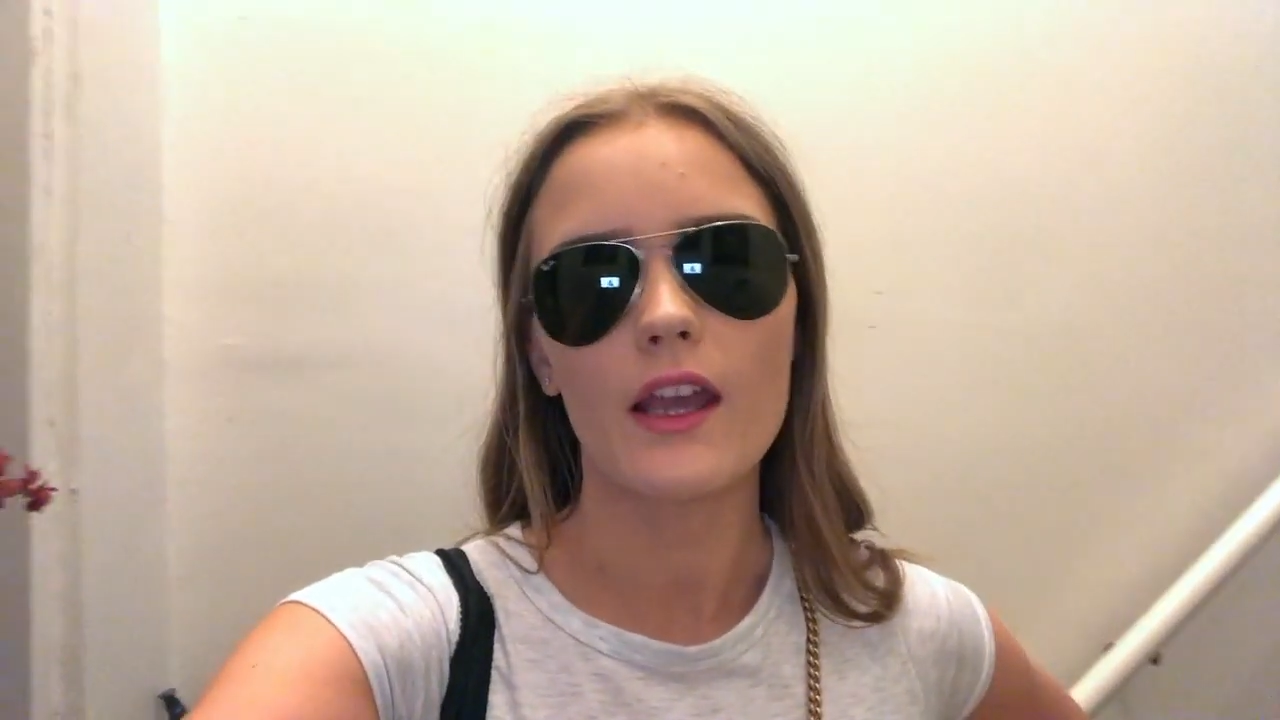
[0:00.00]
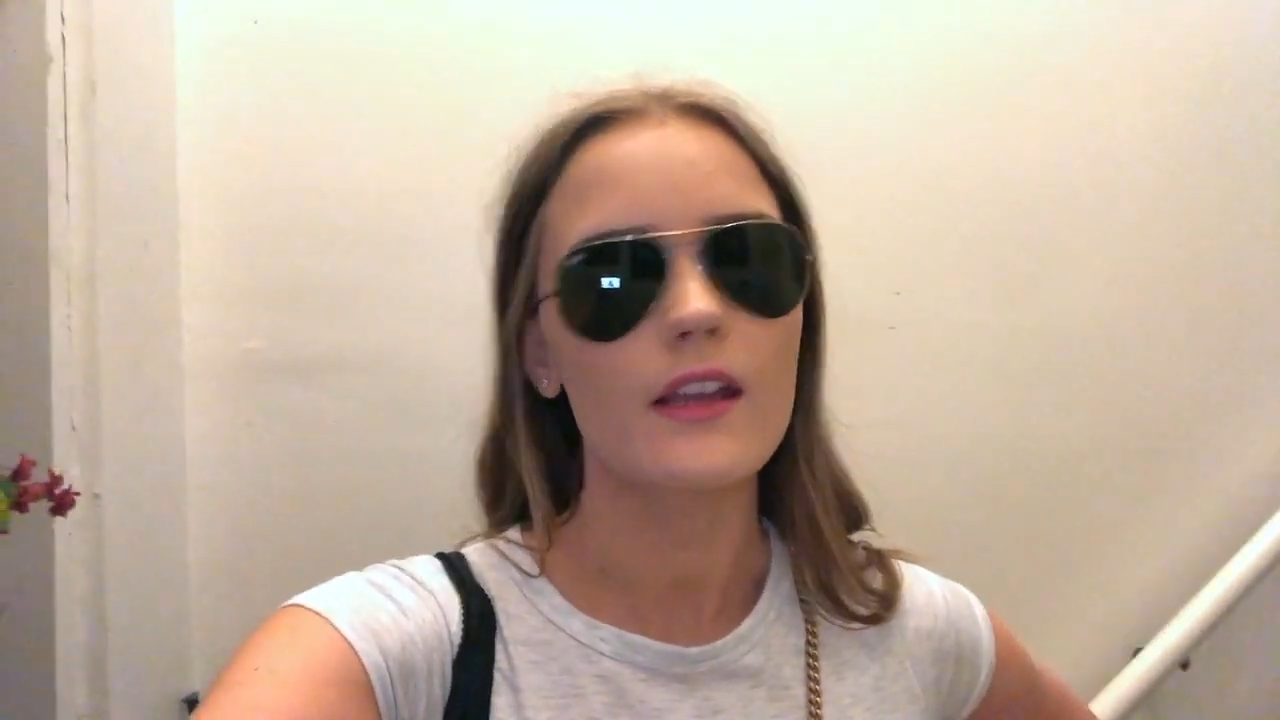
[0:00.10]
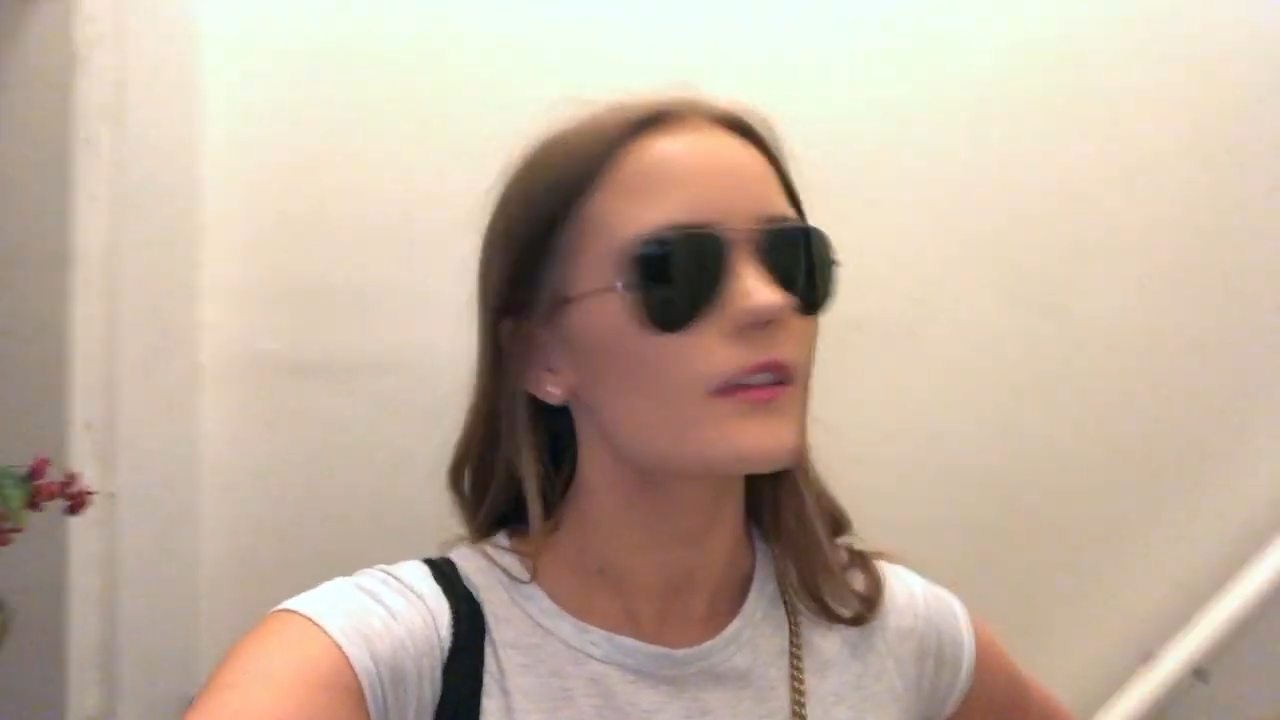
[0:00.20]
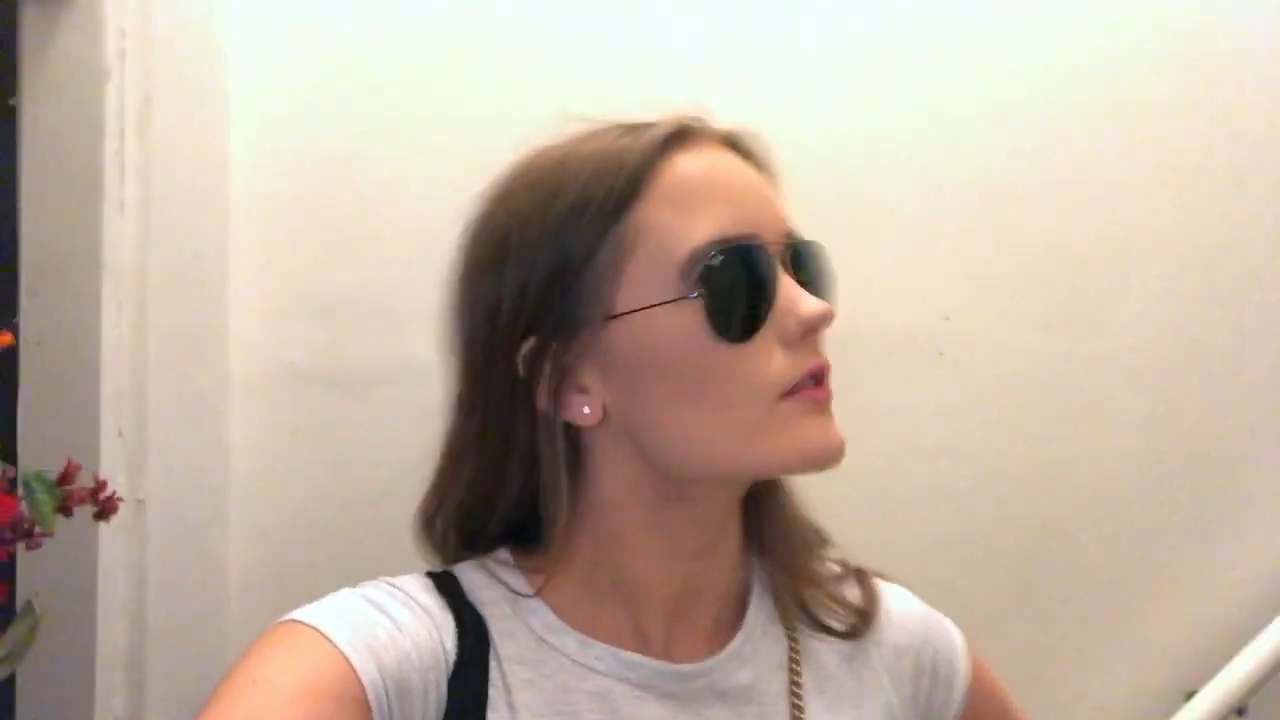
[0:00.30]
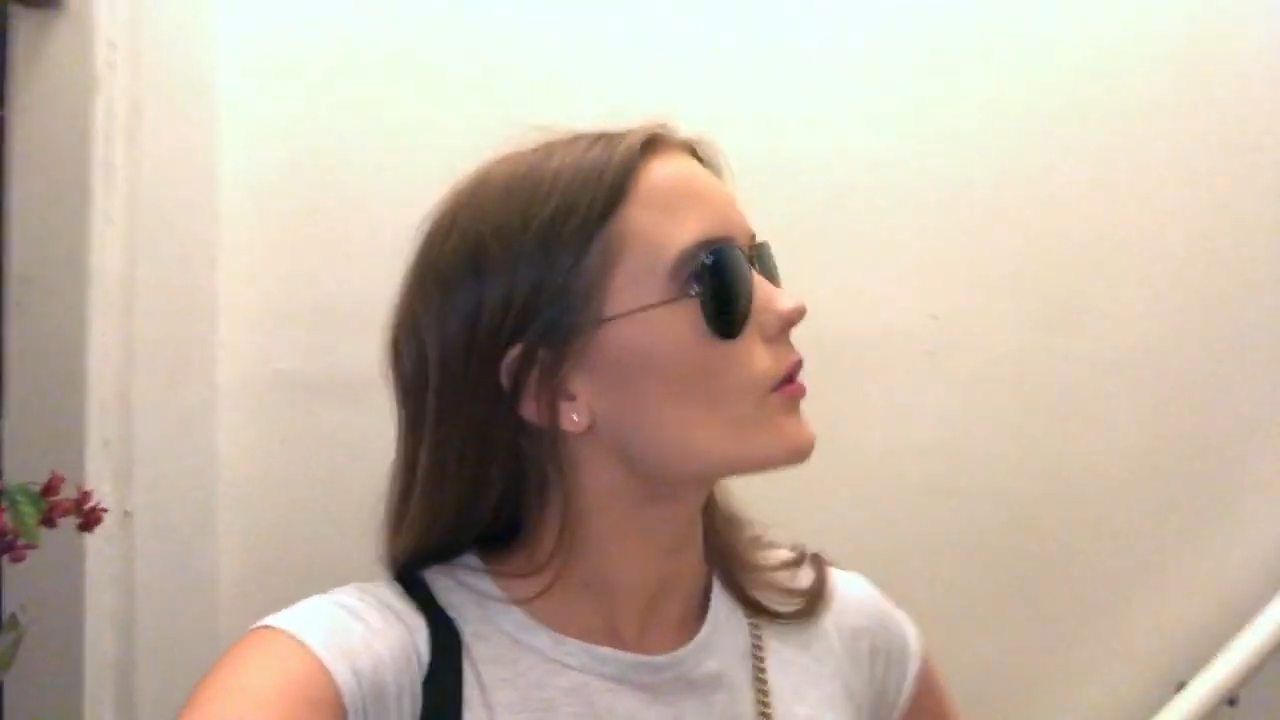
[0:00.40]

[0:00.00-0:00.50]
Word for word: eggs.